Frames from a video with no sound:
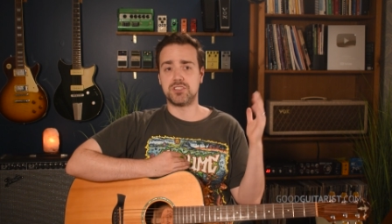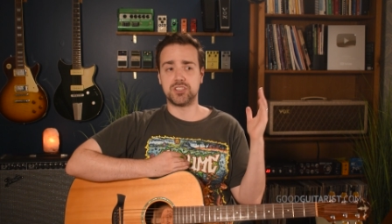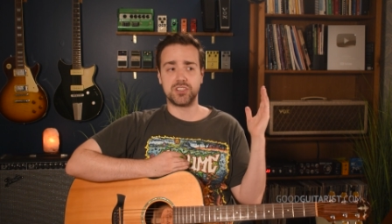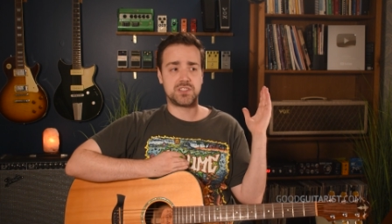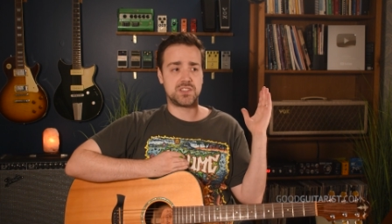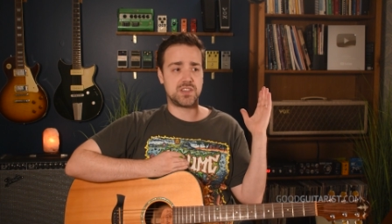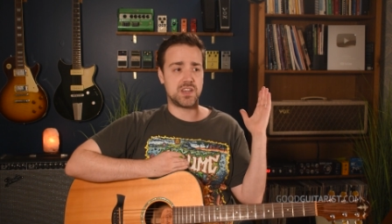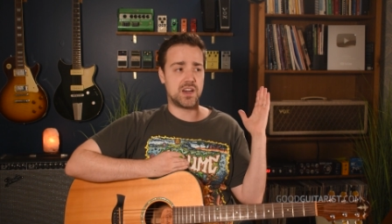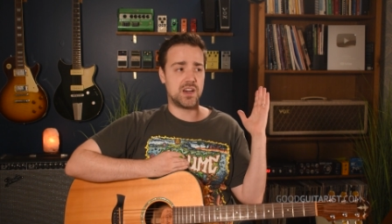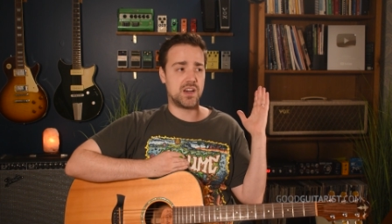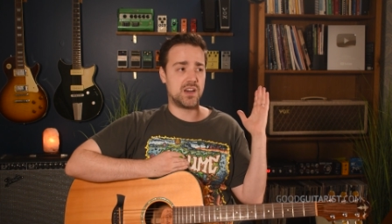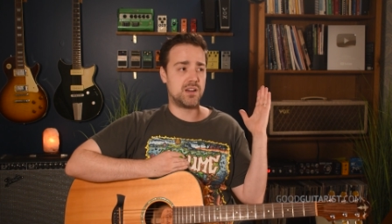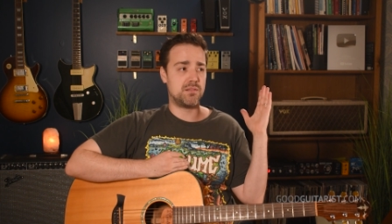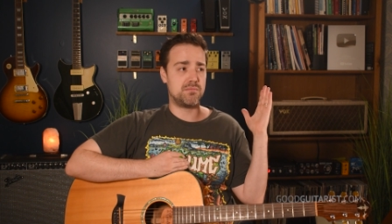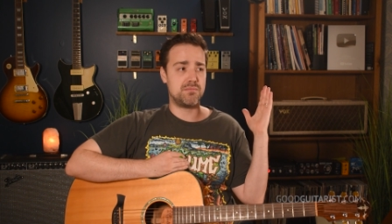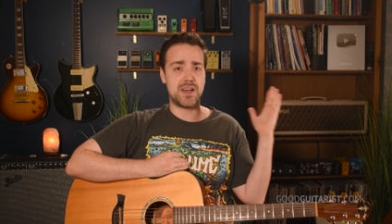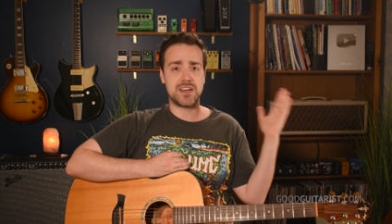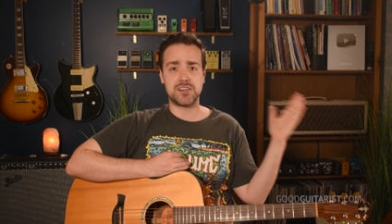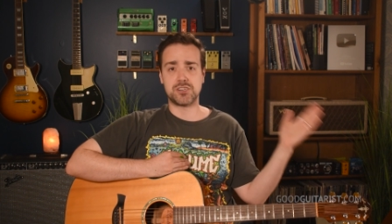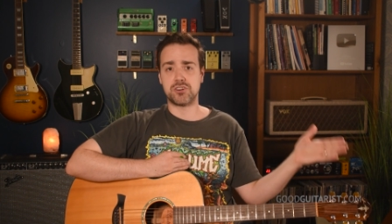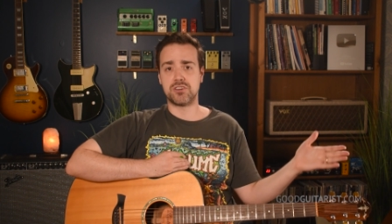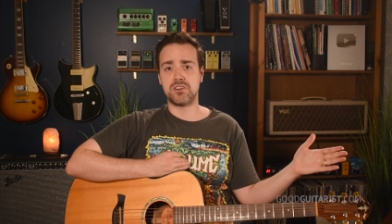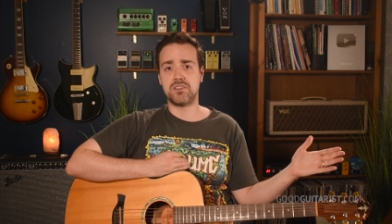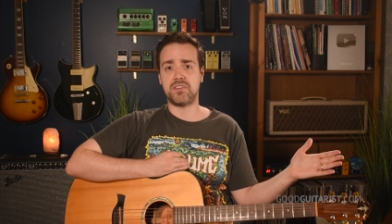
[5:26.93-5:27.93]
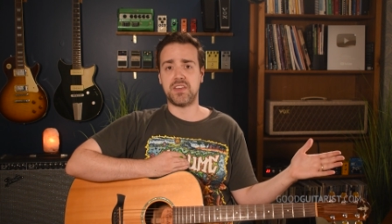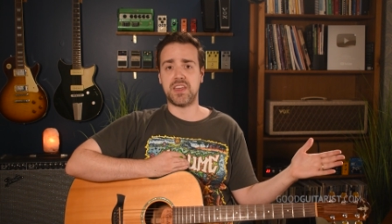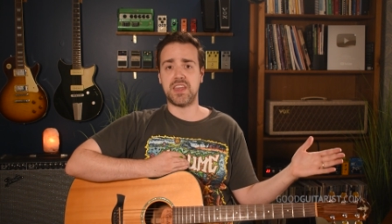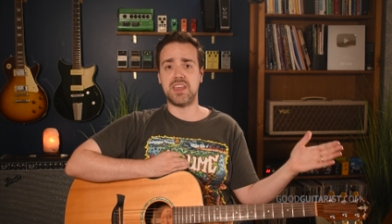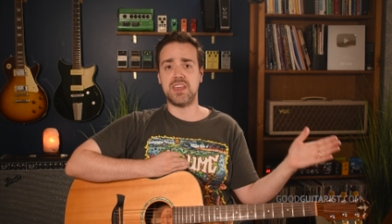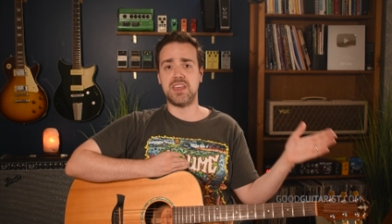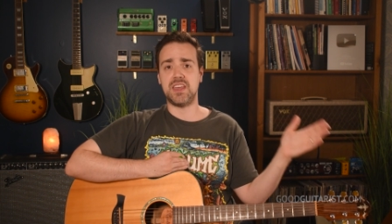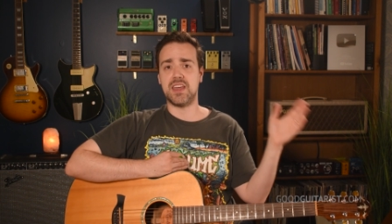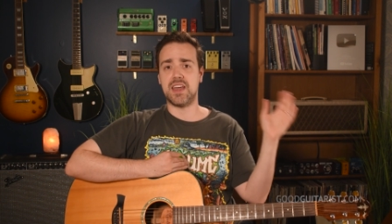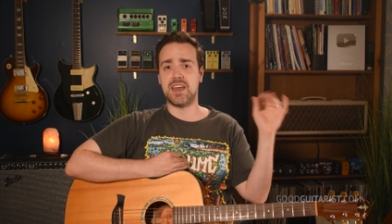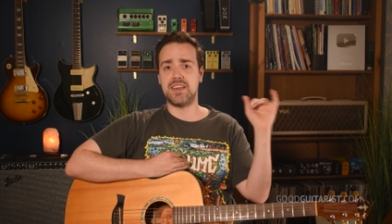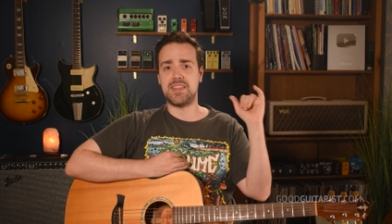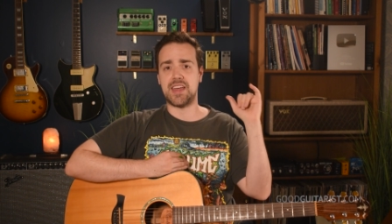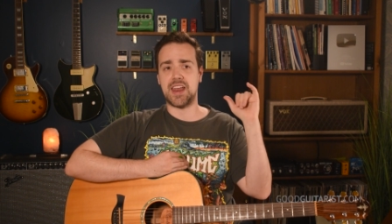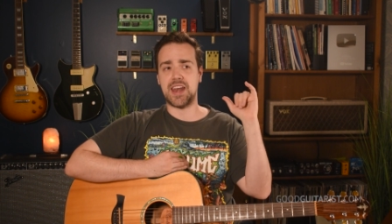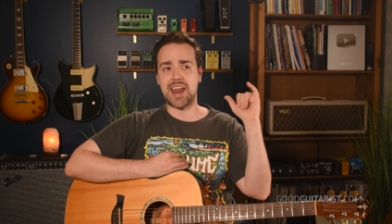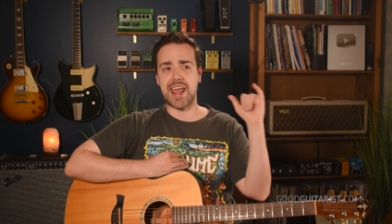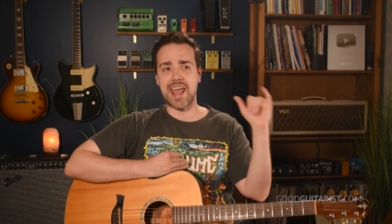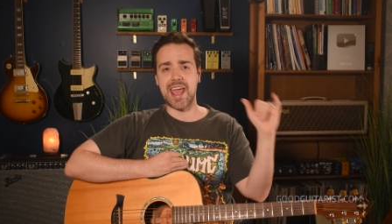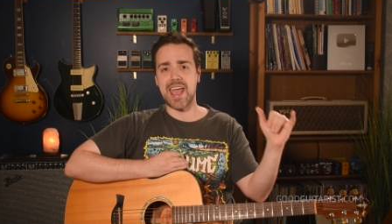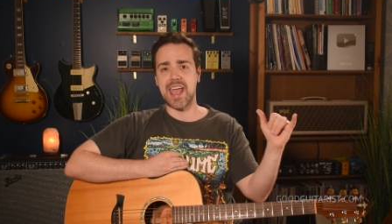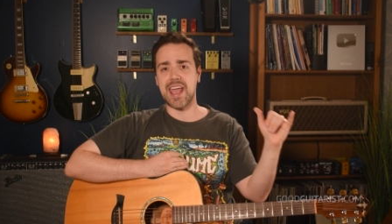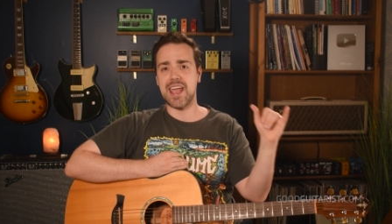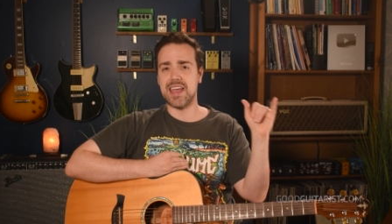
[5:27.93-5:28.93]
just a measure of E and then
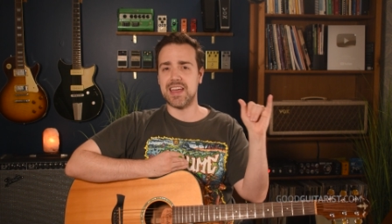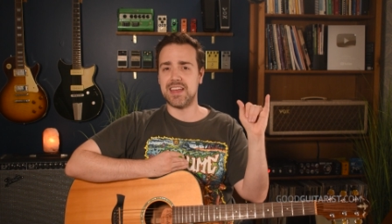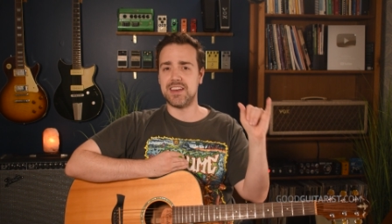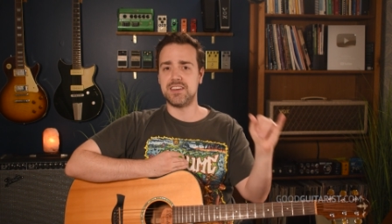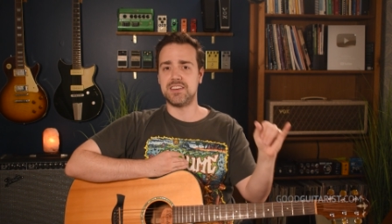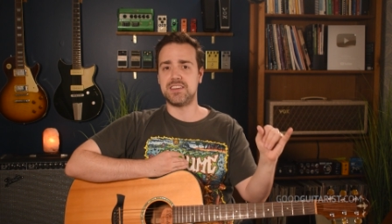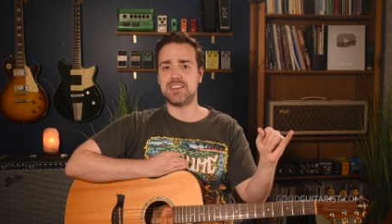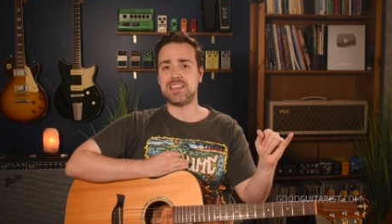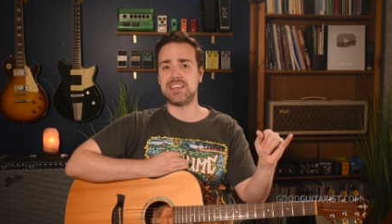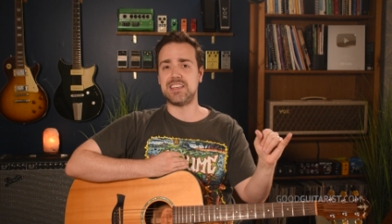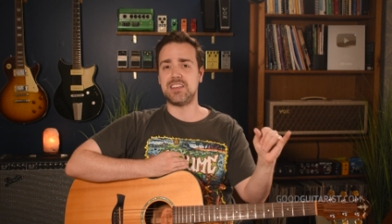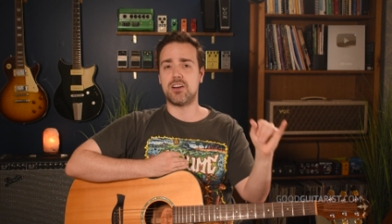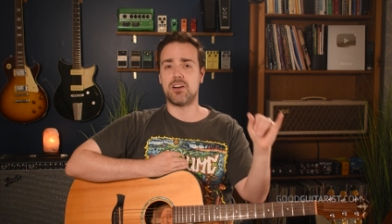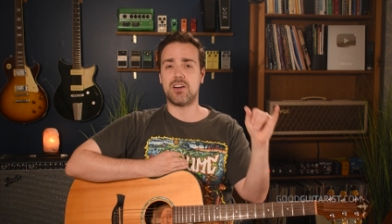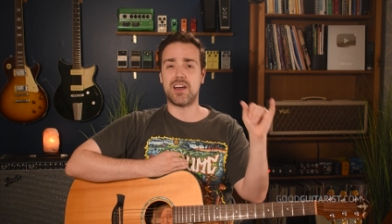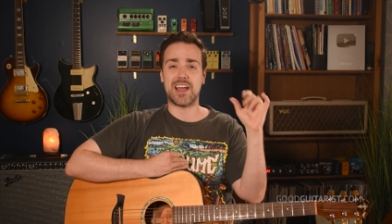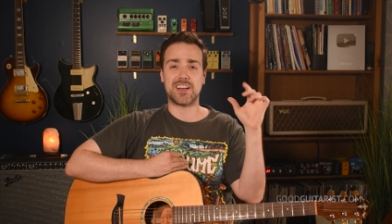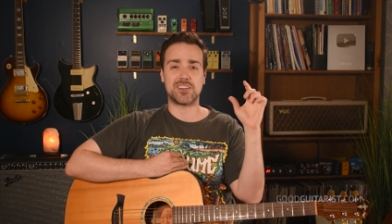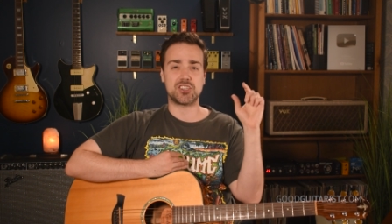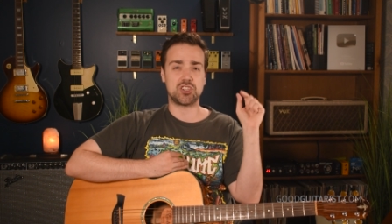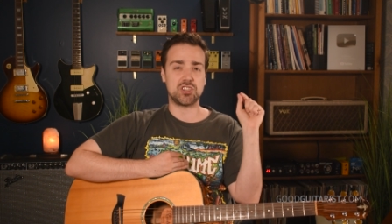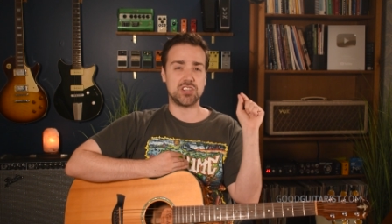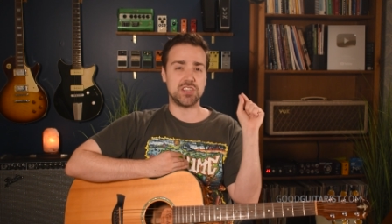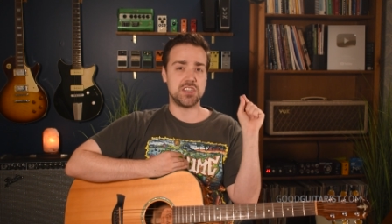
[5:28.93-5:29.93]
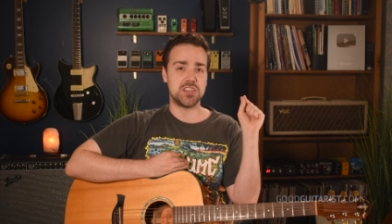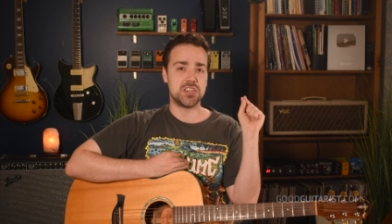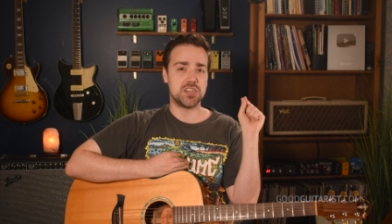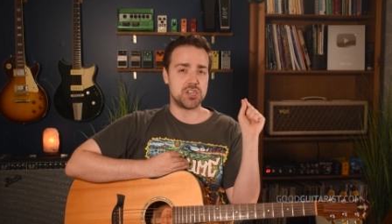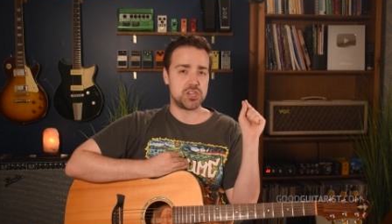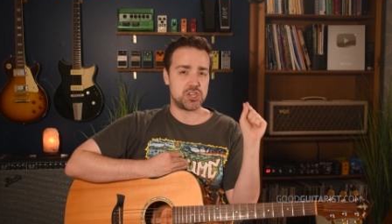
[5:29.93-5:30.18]
A and D are actually